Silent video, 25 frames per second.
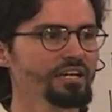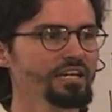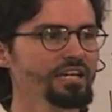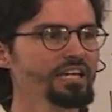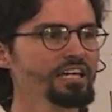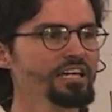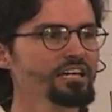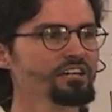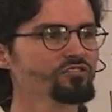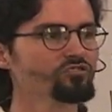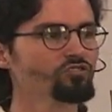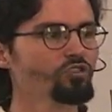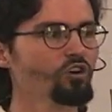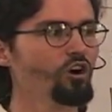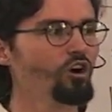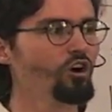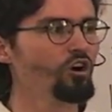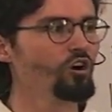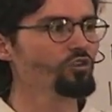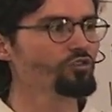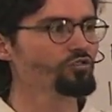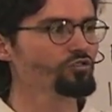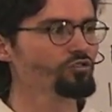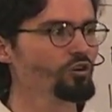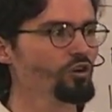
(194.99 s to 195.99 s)
is
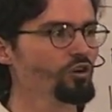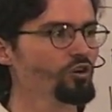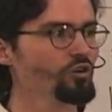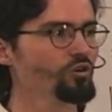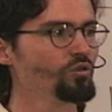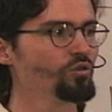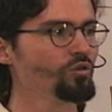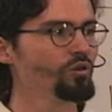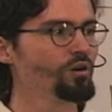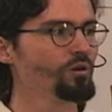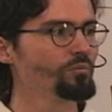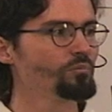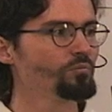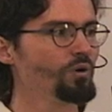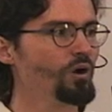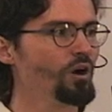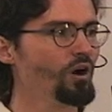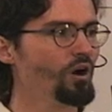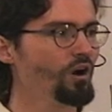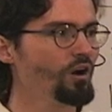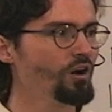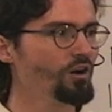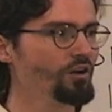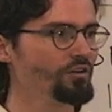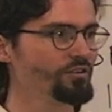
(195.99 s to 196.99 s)
also
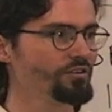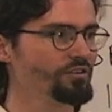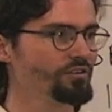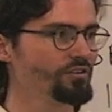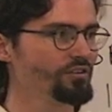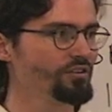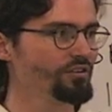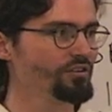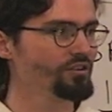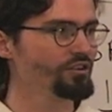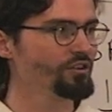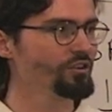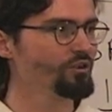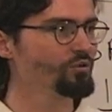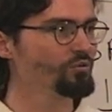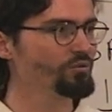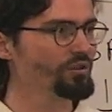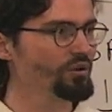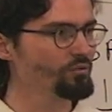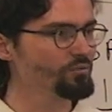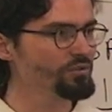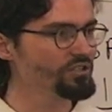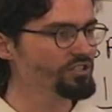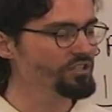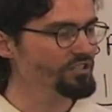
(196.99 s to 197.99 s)
part, you know,
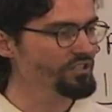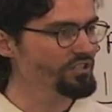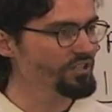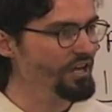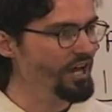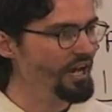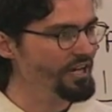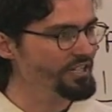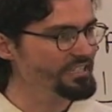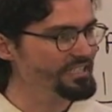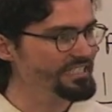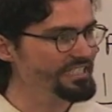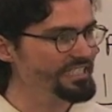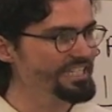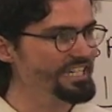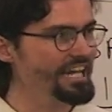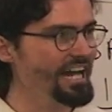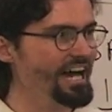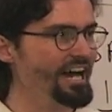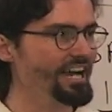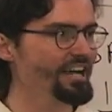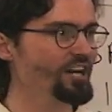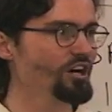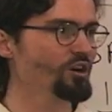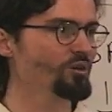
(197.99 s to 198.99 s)
that we should not
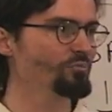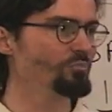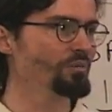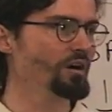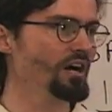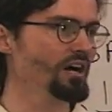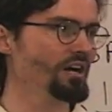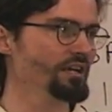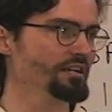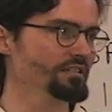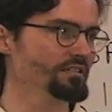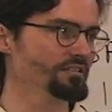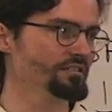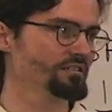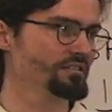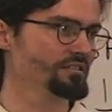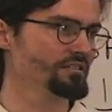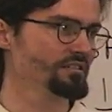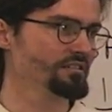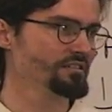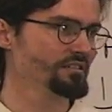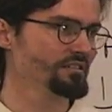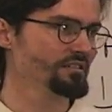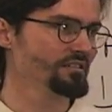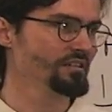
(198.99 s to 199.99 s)
deny our
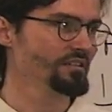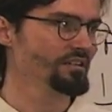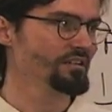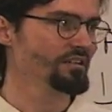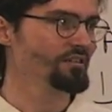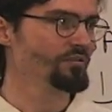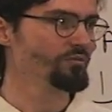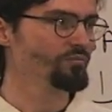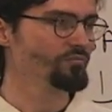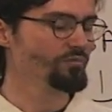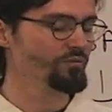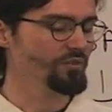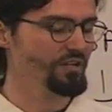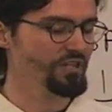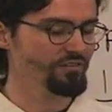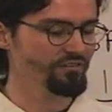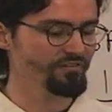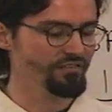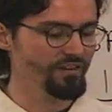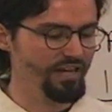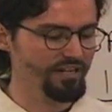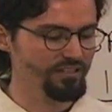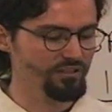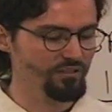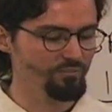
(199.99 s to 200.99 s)
bodies. In
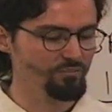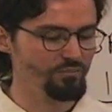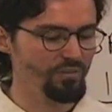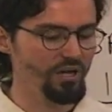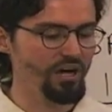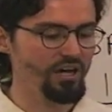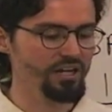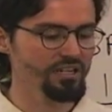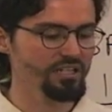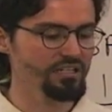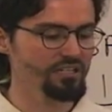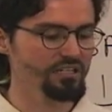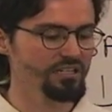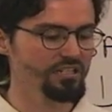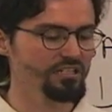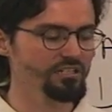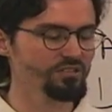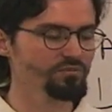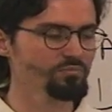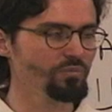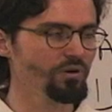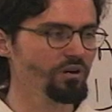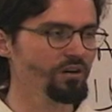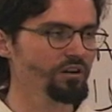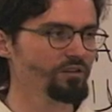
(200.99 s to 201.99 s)
fact, the body
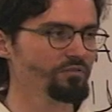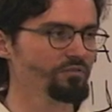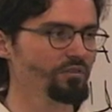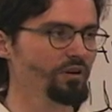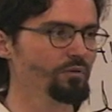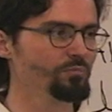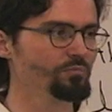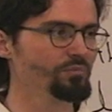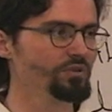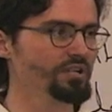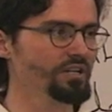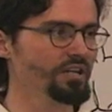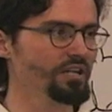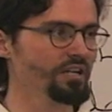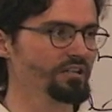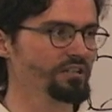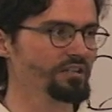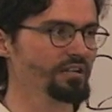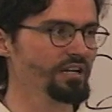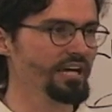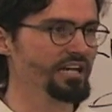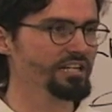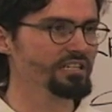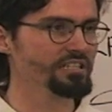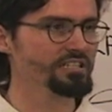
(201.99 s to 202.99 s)
is part of our being
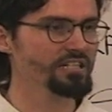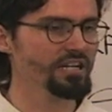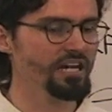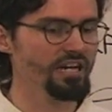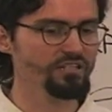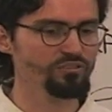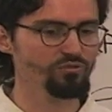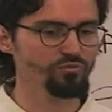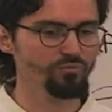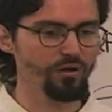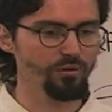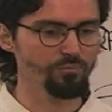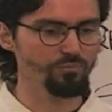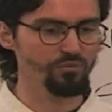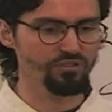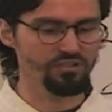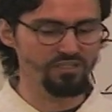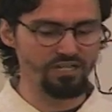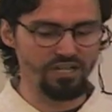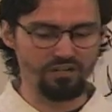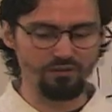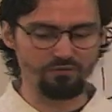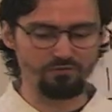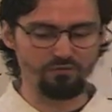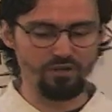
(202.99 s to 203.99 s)
and does
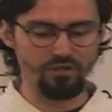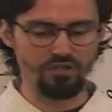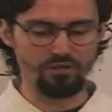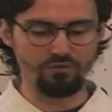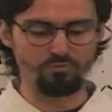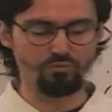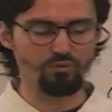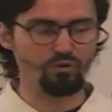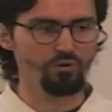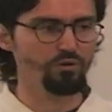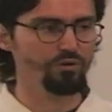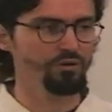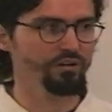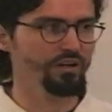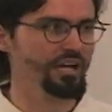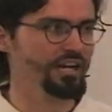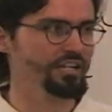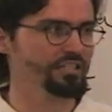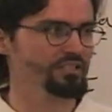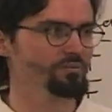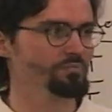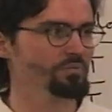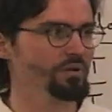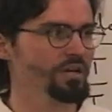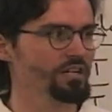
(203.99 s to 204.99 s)
represent a very important
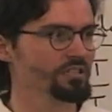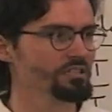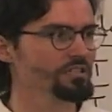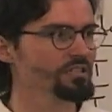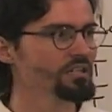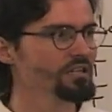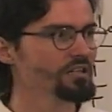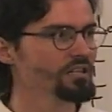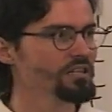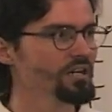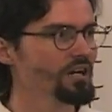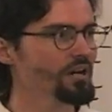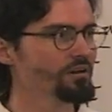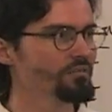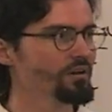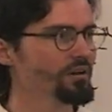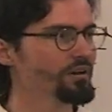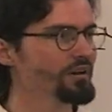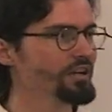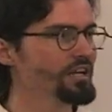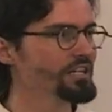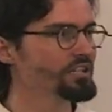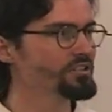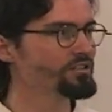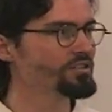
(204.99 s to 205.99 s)
aspect of our
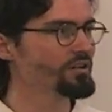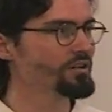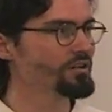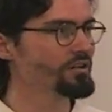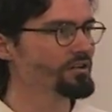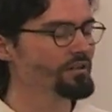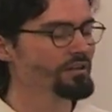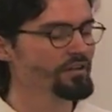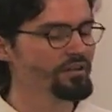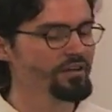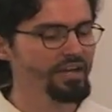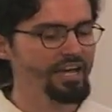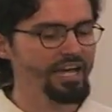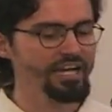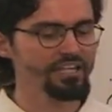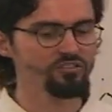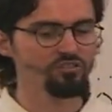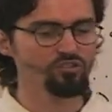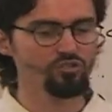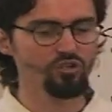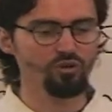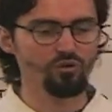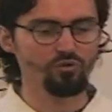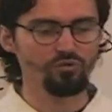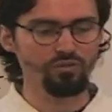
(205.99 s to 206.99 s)
nature. And
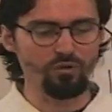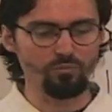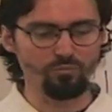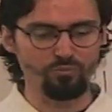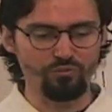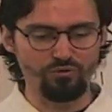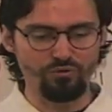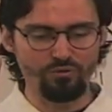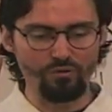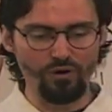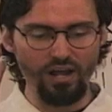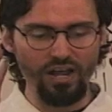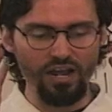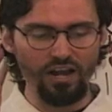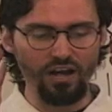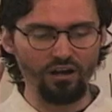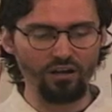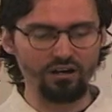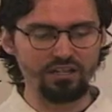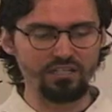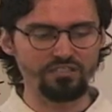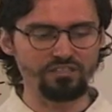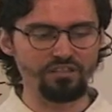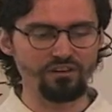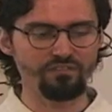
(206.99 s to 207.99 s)
so the prayer
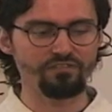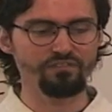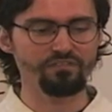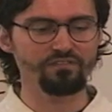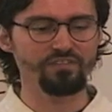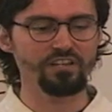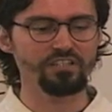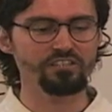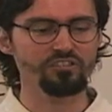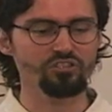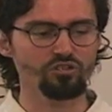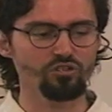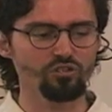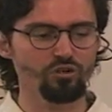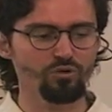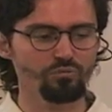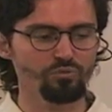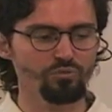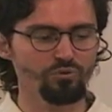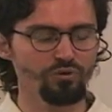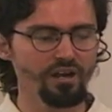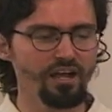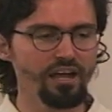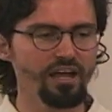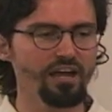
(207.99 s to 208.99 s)
is a physical
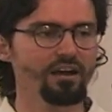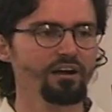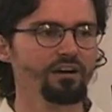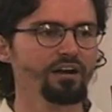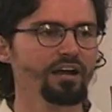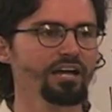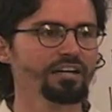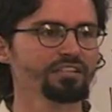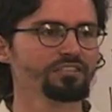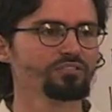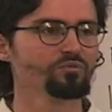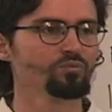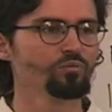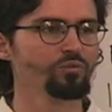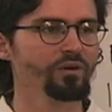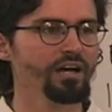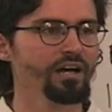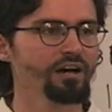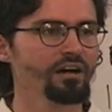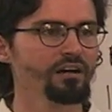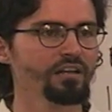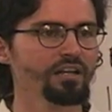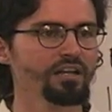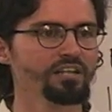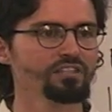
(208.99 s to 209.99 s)
prayer as
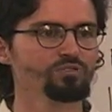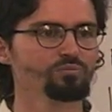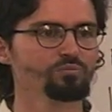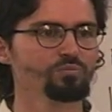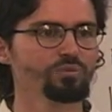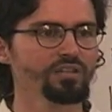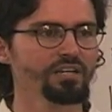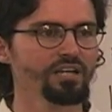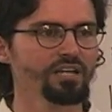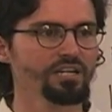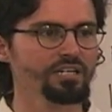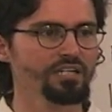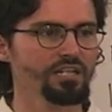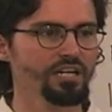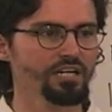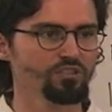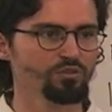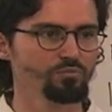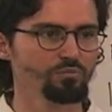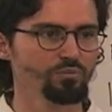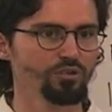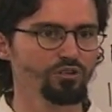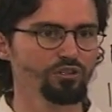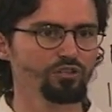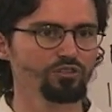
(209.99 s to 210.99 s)
well as being a
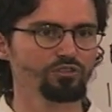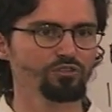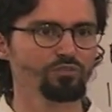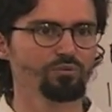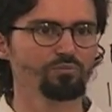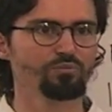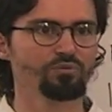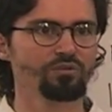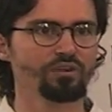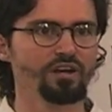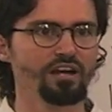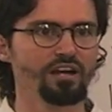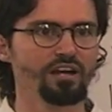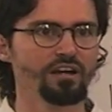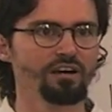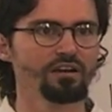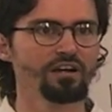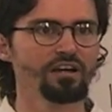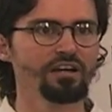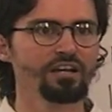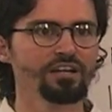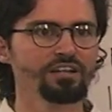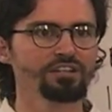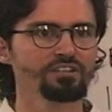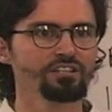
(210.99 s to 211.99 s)
spiritual prayer,
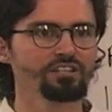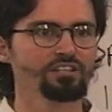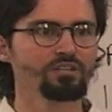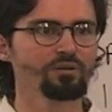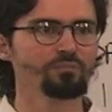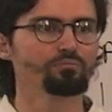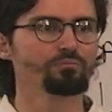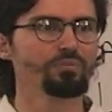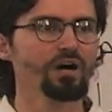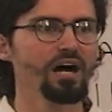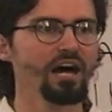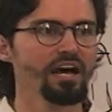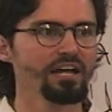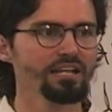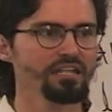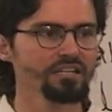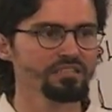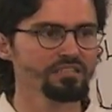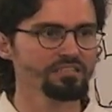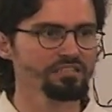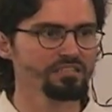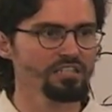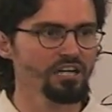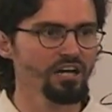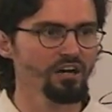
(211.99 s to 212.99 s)
that the body
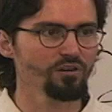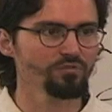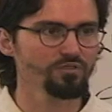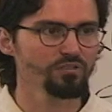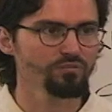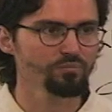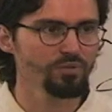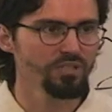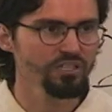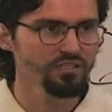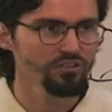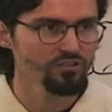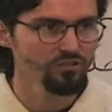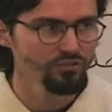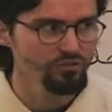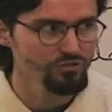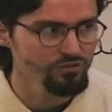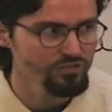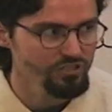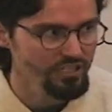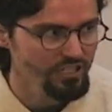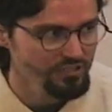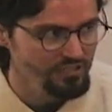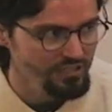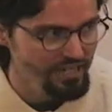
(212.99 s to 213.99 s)
itself is being
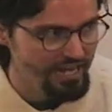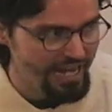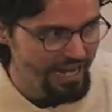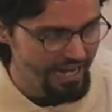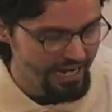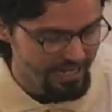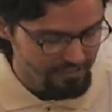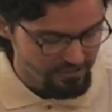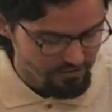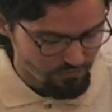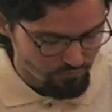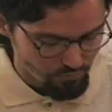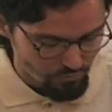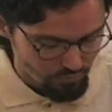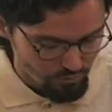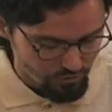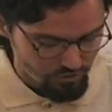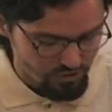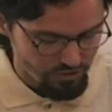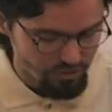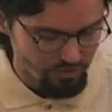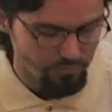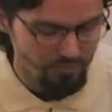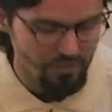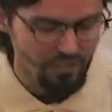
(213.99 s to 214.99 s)
used as an act of
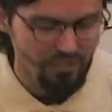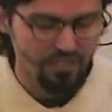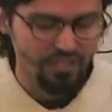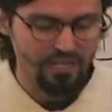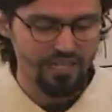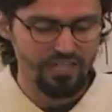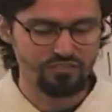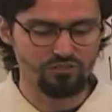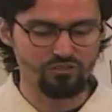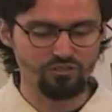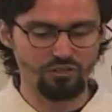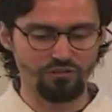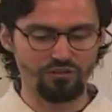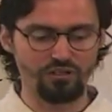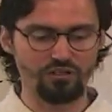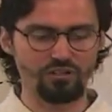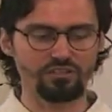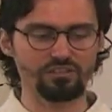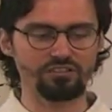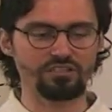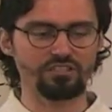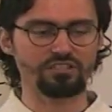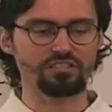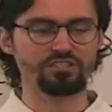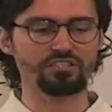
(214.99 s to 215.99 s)
worship. And so there
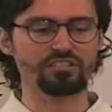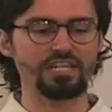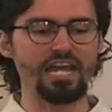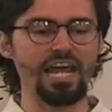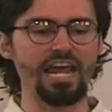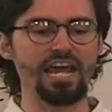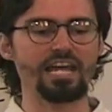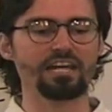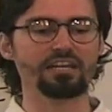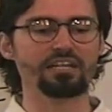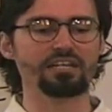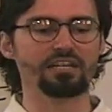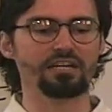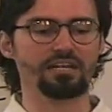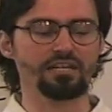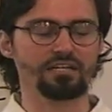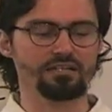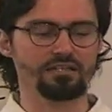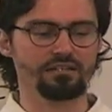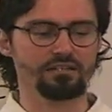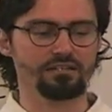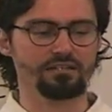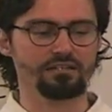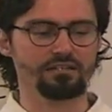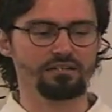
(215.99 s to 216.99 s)
is a standing,
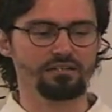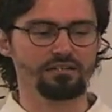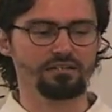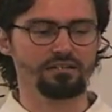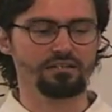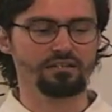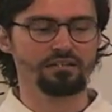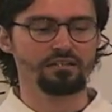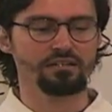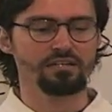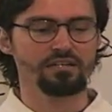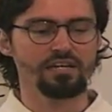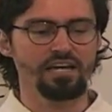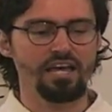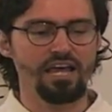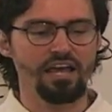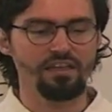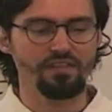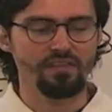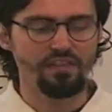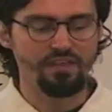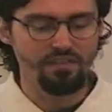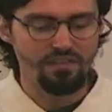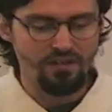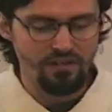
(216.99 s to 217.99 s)

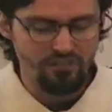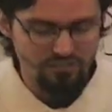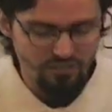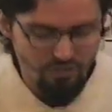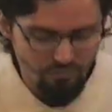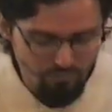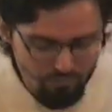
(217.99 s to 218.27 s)
and then there's a